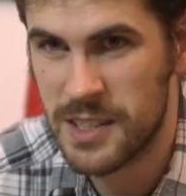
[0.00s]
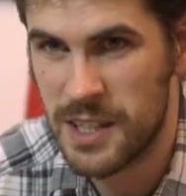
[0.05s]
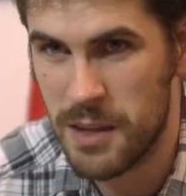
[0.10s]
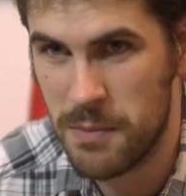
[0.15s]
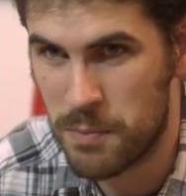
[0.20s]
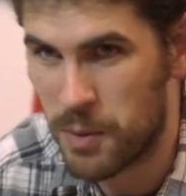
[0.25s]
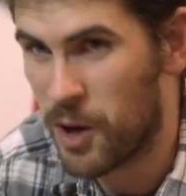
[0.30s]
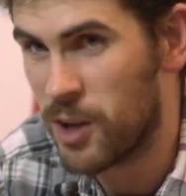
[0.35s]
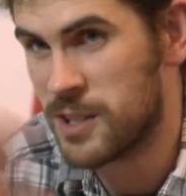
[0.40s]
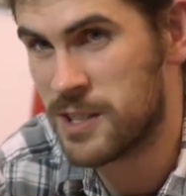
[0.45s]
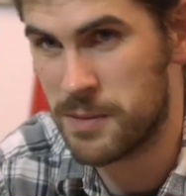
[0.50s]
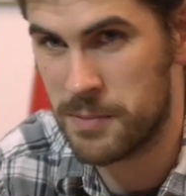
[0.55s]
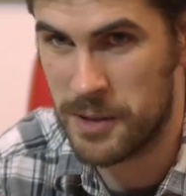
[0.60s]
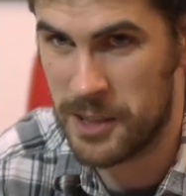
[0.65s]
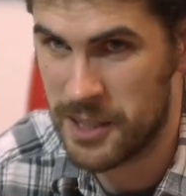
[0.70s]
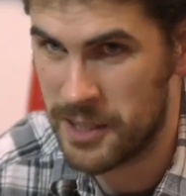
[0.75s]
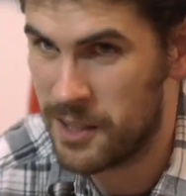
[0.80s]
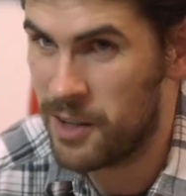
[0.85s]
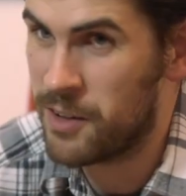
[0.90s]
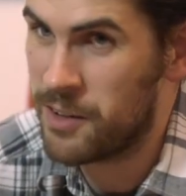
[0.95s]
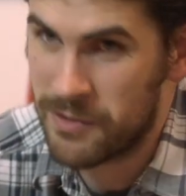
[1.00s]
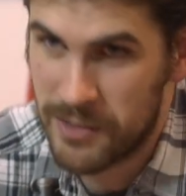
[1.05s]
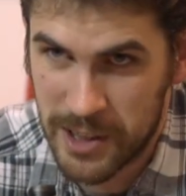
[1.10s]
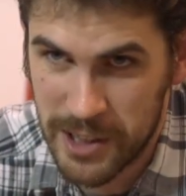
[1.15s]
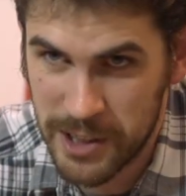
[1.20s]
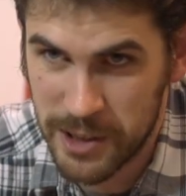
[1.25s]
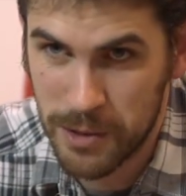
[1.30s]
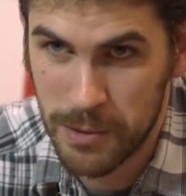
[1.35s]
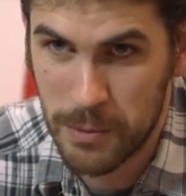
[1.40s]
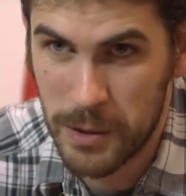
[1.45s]
impossible and not a
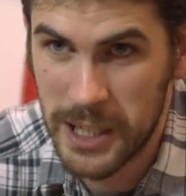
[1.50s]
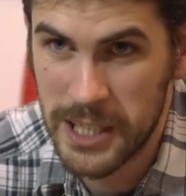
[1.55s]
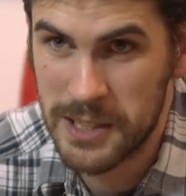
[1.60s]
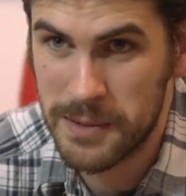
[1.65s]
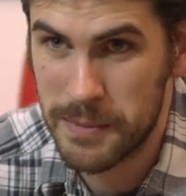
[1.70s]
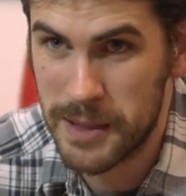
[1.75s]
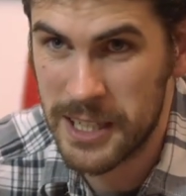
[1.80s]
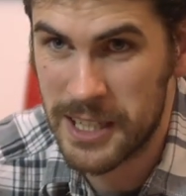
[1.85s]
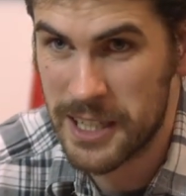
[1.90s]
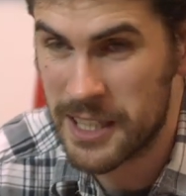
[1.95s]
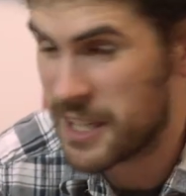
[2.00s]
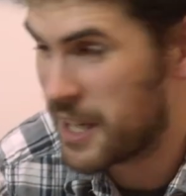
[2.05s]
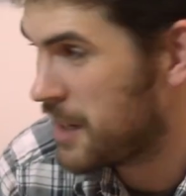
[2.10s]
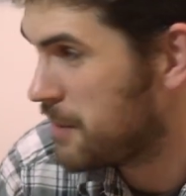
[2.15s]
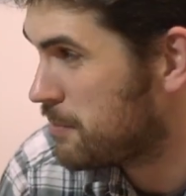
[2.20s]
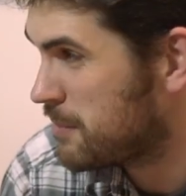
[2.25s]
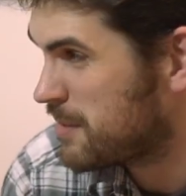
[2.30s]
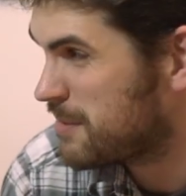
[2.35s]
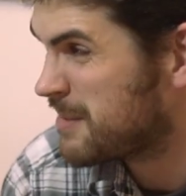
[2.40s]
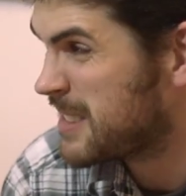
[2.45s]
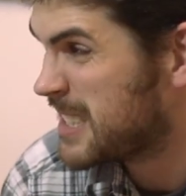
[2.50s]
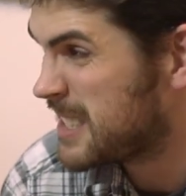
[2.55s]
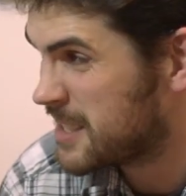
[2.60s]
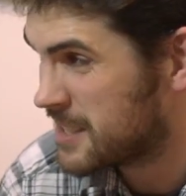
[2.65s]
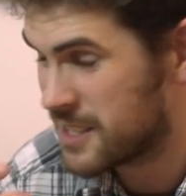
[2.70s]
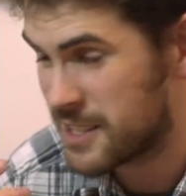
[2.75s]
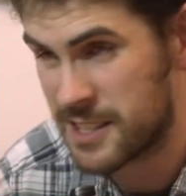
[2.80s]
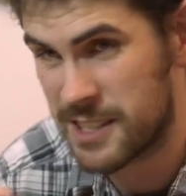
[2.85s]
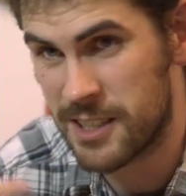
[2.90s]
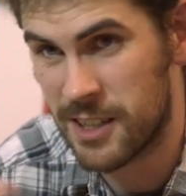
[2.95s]
very good way to make a game. But we
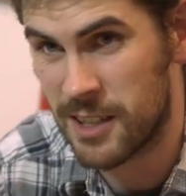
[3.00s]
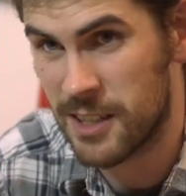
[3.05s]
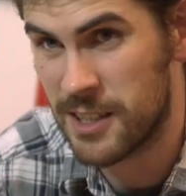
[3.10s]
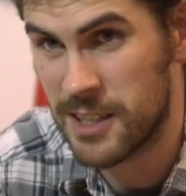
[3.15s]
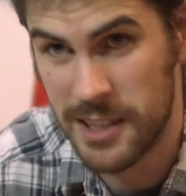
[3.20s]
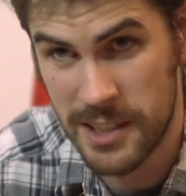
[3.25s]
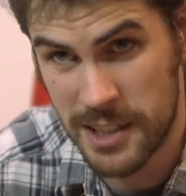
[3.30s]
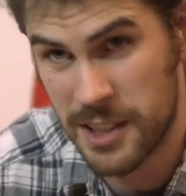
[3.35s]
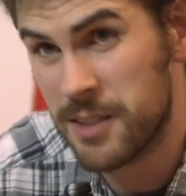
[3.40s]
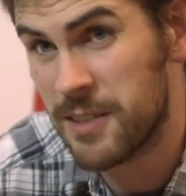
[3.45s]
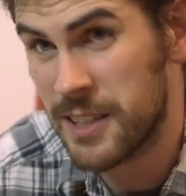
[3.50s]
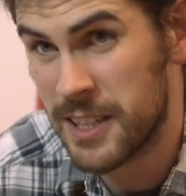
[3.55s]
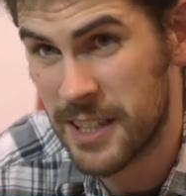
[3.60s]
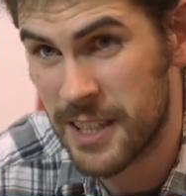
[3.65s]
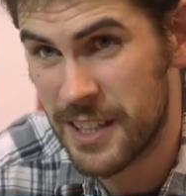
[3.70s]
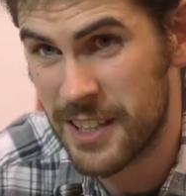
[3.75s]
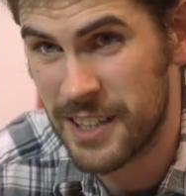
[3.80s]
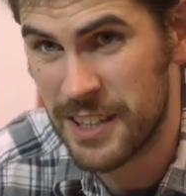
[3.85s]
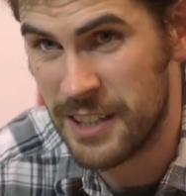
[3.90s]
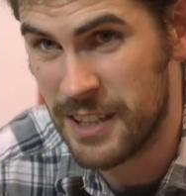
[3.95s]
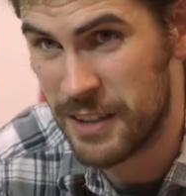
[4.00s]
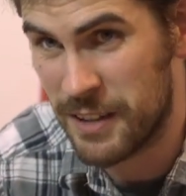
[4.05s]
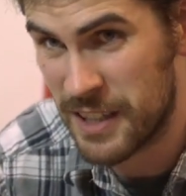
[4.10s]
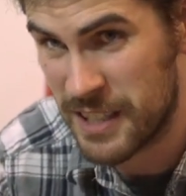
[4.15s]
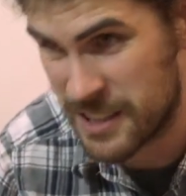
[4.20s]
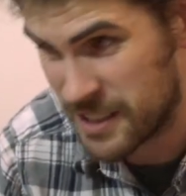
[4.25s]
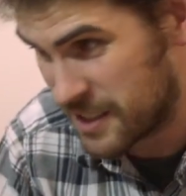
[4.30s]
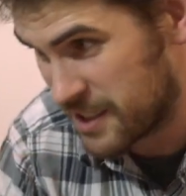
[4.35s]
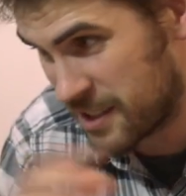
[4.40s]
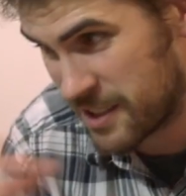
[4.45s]
just started doing it. You know,
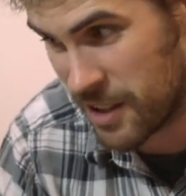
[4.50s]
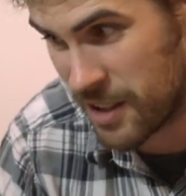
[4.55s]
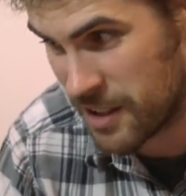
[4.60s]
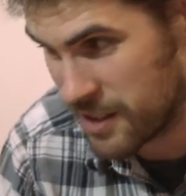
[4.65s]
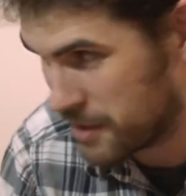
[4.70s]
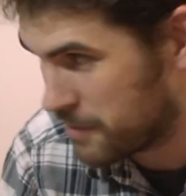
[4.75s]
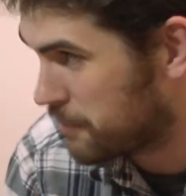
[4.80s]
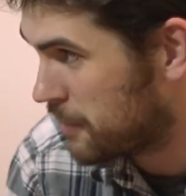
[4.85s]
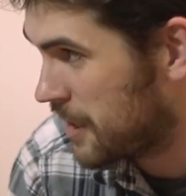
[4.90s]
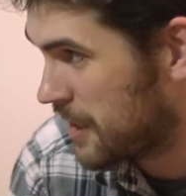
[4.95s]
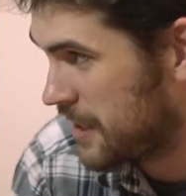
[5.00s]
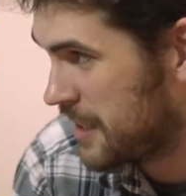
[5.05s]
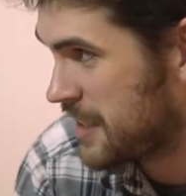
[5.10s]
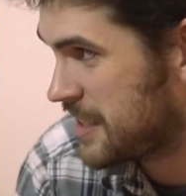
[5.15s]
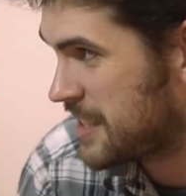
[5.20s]
I just started writing